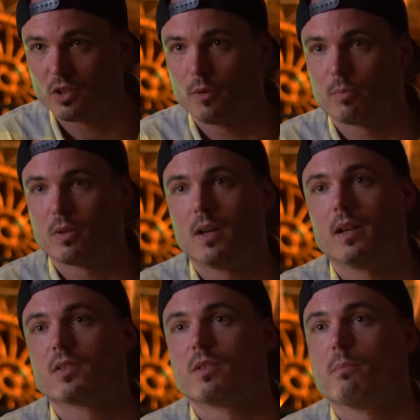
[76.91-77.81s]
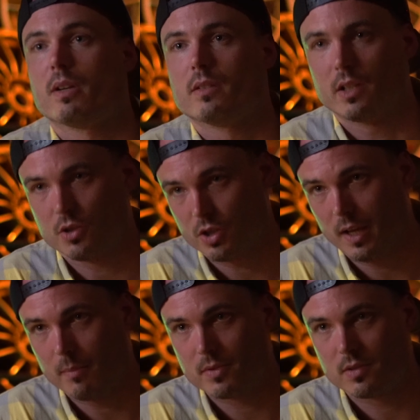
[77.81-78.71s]
surplus and building
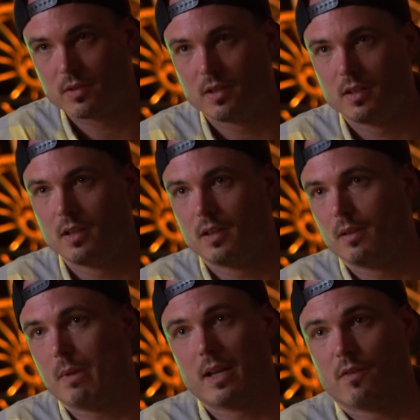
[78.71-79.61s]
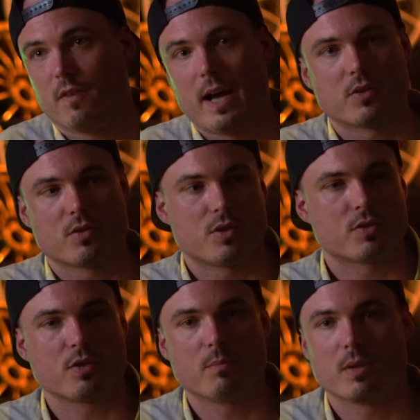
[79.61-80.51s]
ships manufacturers
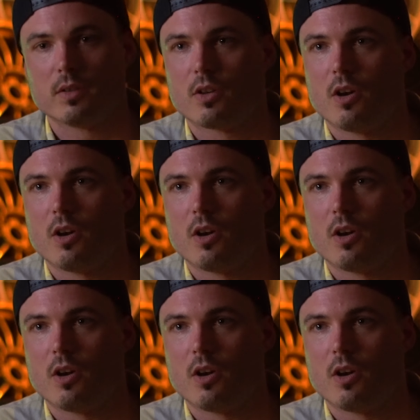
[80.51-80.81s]
just couldn't build a